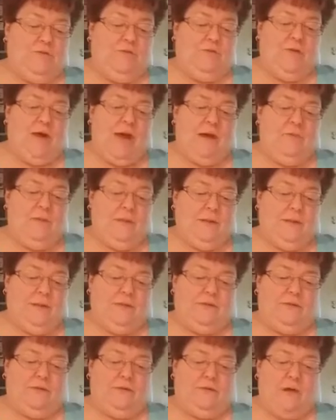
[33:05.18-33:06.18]
a
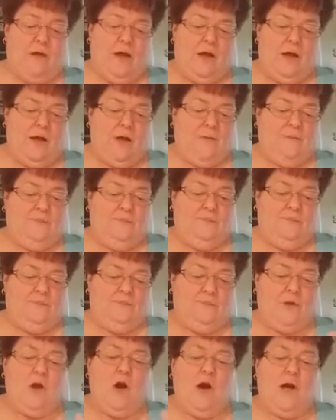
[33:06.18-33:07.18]
fabulous
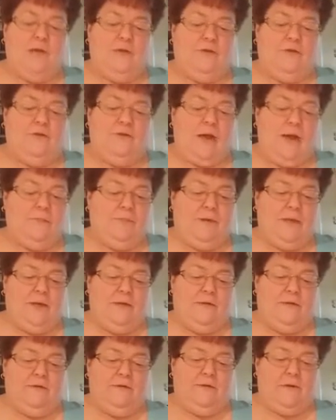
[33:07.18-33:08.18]
concept
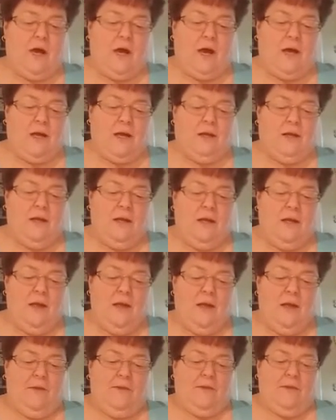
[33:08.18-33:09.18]
and design
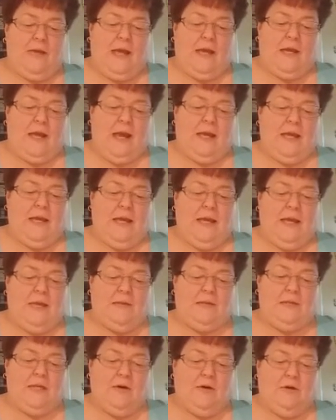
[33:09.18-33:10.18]
that I
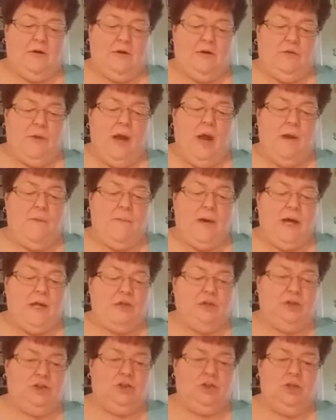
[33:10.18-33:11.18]
can't tell you how
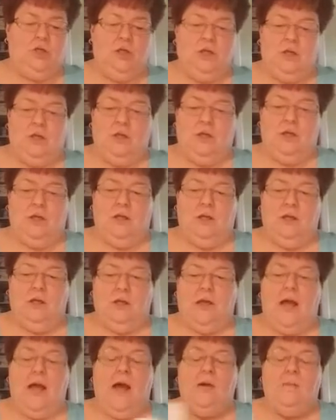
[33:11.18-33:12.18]
much
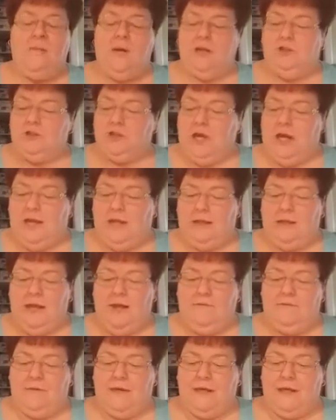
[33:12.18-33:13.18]
I
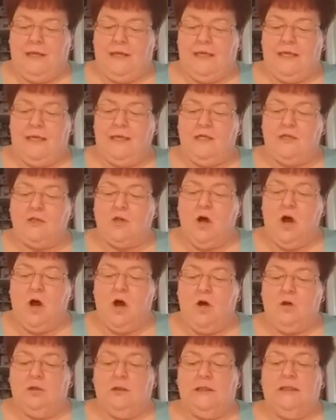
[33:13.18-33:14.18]
love it. It is
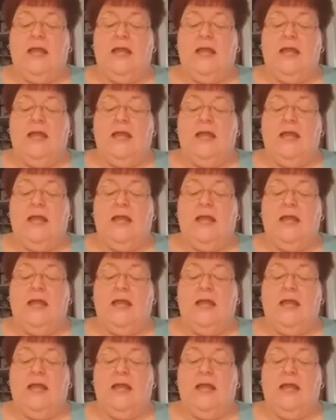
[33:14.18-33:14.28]
called